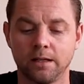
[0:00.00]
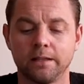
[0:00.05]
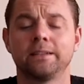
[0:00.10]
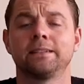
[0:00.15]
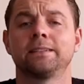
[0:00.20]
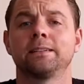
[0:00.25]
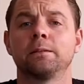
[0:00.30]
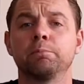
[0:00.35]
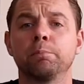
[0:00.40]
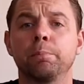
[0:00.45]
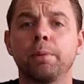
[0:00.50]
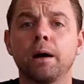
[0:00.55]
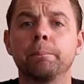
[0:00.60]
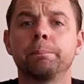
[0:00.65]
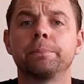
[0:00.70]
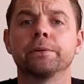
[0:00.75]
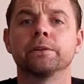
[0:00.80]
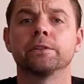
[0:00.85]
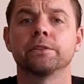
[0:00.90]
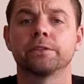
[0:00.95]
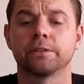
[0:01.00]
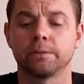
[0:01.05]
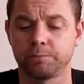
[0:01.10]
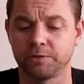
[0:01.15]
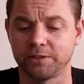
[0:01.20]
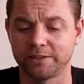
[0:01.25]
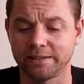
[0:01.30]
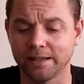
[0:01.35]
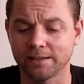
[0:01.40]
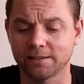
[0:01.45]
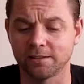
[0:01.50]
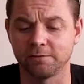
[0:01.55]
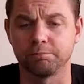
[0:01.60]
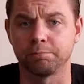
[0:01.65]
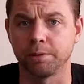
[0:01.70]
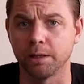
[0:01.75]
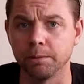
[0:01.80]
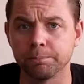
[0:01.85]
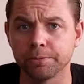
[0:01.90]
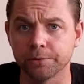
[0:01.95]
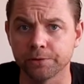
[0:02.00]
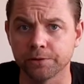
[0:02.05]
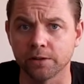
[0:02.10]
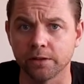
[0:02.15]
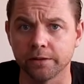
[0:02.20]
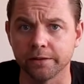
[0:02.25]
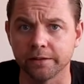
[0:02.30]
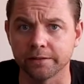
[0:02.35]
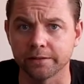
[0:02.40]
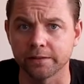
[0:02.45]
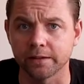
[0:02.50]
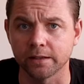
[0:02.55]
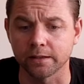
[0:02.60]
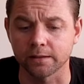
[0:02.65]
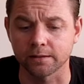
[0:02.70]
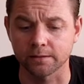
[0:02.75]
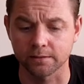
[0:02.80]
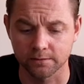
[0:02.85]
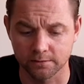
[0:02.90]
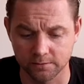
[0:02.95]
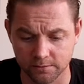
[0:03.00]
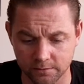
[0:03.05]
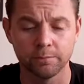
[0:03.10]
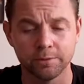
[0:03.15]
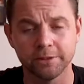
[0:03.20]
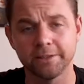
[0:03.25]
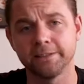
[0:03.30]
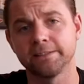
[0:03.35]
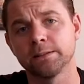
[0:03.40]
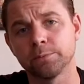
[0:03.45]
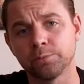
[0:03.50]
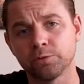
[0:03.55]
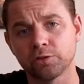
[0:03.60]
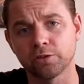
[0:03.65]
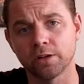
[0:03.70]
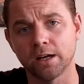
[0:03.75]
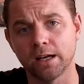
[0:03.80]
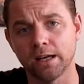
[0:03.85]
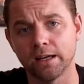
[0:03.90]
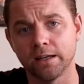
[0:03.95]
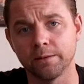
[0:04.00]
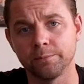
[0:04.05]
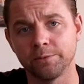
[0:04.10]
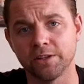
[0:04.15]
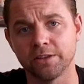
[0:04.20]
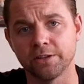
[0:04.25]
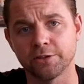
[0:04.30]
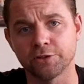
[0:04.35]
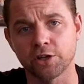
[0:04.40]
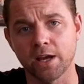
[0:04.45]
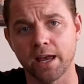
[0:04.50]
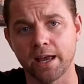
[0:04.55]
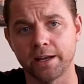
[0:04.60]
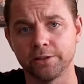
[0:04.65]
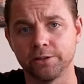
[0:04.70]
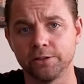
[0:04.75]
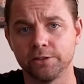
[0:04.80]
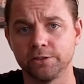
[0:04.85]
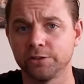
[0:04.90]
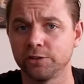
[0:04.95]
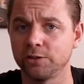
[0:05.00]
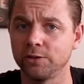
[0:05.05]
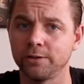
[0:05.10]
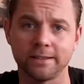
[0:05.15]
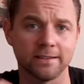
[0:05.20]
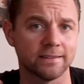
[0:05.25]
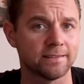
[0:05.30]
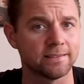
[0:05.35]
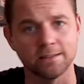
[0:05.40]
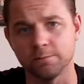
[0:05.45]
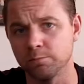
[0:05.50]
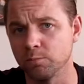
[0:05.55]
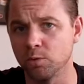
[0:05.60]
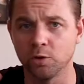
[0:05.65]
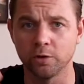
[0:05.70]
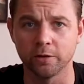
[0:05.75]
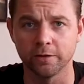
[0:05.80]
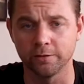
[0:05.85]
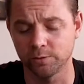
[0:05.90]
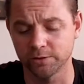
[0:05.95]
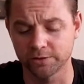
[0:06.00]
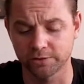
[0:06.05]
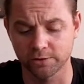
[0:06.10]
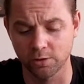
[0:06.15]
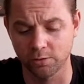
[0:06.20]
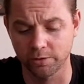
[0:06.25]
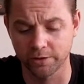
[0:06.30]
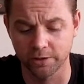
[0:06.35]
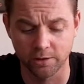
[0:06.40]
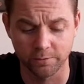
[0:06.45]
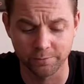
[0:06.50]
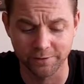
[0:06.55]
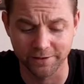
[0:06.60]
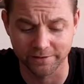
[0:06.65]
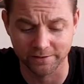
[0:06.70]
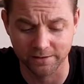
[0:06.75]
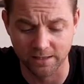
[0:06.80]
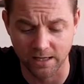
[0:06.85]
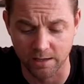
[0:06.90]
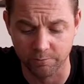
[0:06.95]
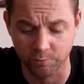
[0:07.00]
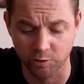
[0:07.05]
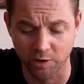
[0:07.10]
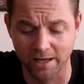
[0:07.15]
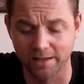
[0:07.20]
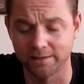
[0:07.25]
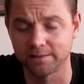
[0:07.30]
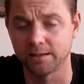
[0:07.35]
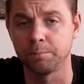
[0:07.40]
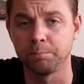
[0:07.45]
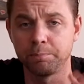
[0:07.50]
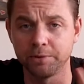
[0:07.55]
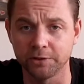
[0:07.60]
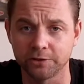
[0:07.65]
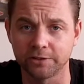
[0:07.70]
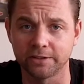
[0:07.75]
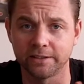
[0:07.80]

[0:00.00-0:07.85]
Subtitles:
some bumpers, some protective bumpers on this thing. Please subscribe to the channel so you can see more of what's going on with this camera as I build